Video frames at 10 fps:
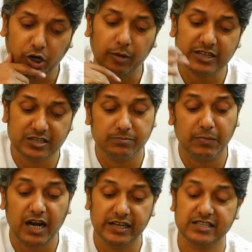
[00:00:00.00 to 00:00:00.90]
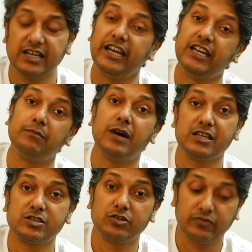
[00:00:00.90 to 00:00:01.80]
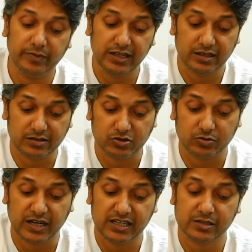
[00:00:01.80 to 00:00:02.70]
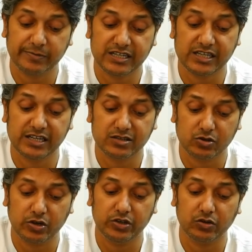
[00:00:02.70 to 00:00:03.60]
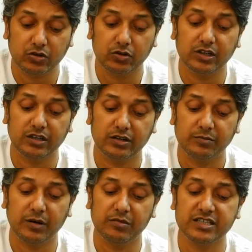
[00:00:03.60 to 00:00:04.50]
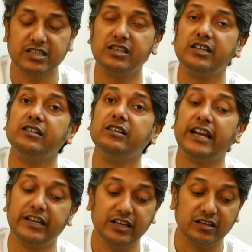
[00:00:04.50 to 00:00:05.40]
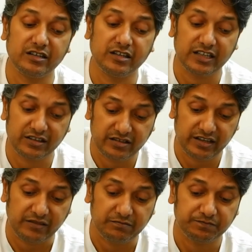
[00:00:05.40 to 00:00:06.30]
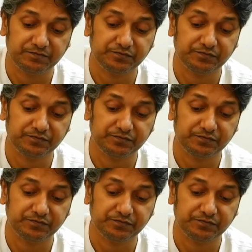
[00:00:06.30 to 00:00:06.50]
Thomas Mann is again a master of Bildungsroman, especially his Tonio Kroger, published in the year 1903.